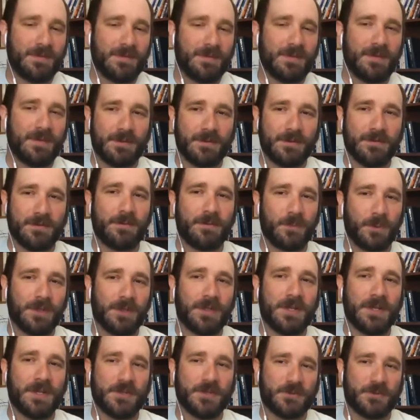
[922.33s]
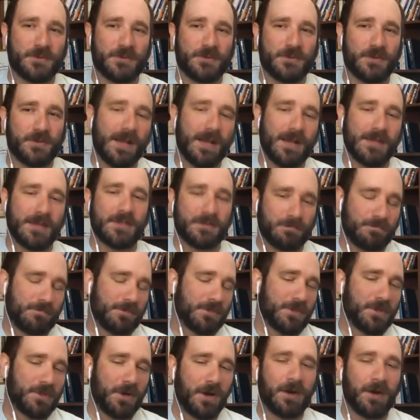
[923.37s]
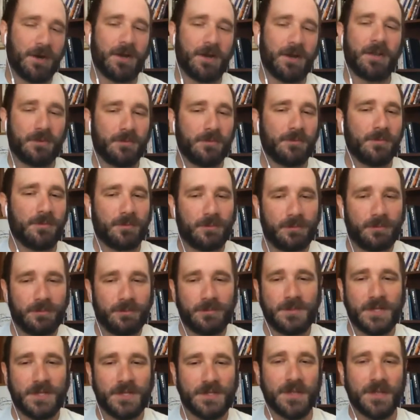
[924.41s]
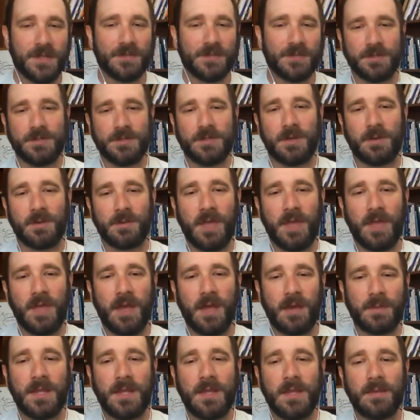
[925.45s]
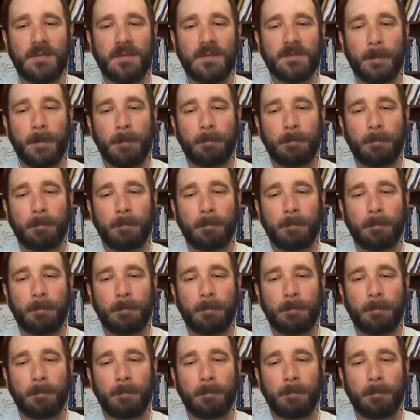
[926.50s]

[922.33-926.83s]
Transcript: the world history class started six thousand years ago with Adam and Eve.